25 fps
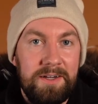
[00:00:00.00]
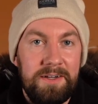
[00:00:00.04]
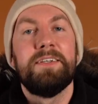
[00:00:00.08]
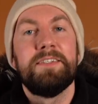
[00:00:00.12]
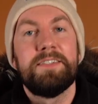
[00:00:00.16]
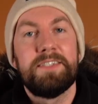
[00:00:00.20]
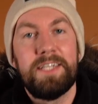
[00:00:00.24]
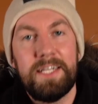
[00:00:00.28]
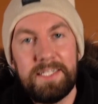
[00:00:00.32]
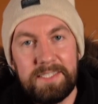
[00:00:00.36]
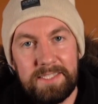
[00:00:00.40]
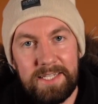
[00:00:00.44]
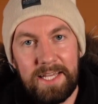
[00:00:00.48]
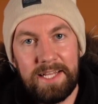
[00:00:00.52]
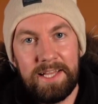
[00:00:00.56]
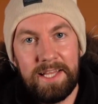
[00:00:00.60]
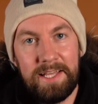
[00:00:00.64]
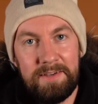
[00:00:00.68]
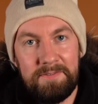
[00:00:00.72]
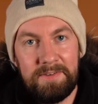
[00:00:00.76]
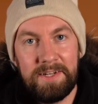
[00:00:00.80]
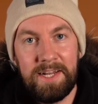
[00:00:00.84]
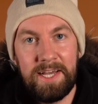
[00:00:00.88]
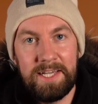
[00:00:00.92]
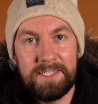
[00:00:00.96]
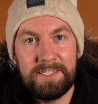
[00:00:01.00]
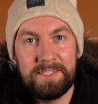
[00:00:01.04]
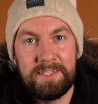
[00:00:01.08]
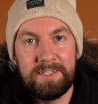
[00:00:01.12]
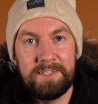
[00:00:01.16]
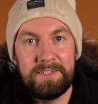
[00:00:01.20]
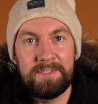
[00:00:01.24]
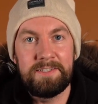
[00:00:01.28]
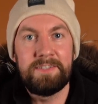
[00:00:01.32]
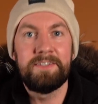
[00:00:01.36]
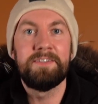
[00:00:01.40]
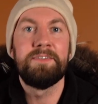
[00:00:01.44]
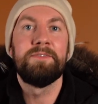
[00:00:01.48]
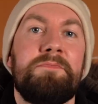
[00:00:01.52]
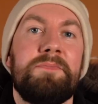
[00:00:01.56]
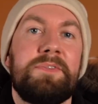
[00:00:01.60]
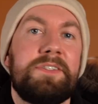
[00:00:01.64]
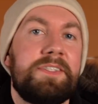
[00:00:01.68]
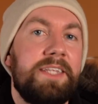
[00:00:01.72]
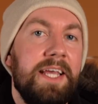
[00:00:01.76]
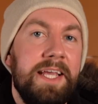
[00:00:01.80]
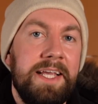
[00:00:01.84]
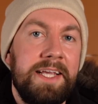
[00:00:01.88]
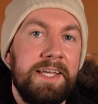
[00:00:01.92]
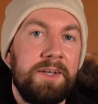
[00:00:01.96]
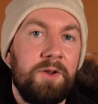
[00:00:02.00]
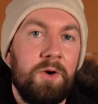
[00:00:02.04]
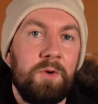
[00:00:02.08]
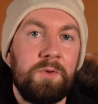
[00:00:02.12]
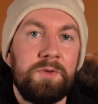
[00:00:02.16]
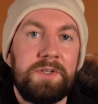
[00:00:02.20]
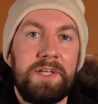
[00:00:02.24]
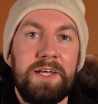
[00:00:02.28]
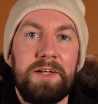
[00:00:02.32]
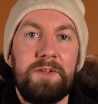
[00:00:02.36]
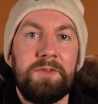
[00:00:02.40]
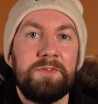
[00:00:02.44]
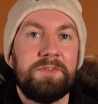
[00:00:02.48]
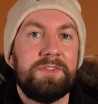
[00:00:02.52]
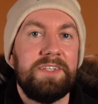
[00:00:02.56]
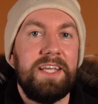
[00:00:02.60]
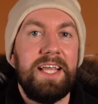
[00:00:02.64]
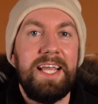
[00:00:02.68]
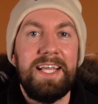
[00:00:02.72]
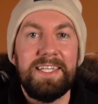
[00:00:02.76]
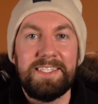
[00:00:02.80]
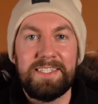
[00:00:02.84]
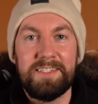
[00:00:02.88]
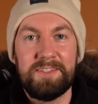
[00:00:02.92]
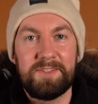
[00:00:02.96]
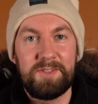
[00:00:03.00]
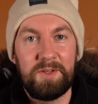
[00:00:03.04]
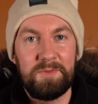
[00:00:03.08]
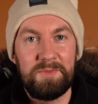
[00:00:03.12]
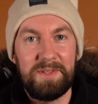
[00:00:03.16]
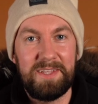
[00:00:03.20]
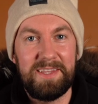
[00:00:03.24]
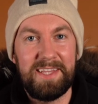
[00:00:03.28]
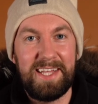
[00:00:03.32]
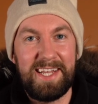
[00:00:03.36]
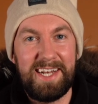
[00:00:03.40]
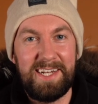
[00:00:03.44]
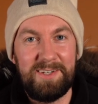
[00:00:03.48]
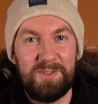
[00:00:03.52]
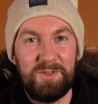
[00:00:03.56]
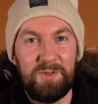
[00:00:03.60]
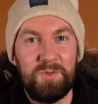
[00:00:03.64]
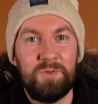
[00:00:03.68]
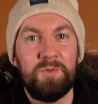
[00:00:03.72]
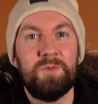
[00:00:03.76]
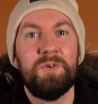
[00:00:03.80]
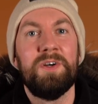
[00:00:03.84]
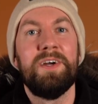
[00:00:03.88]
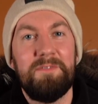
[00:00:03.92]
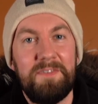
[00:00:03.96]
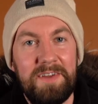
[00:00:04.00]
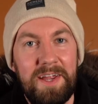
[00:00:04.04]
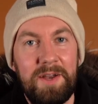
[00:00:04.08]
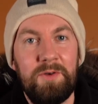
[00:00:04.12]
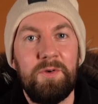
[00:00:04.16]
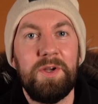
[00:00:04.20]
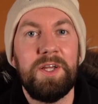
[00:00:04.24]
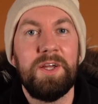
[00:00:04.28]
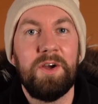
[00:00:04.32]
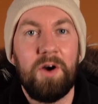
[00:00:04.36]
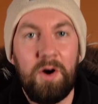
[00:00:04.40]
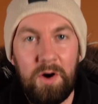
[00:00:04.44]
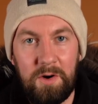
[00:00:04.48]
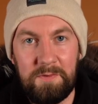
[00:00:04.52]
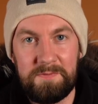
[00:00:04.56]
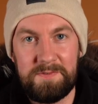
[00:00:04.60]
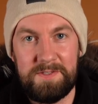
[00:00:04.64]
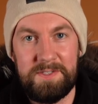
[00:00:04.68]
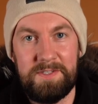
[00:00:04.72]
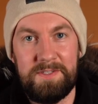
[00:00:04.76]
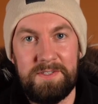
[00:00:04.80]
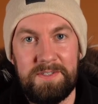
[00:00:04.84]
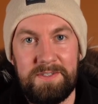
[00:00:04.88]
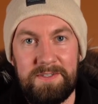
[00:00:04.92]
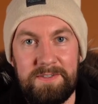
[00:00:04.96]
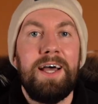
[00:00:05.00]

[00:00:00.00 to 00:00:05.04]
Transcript: Since I live in Iceland, staying in hotels isn't something that I do very often.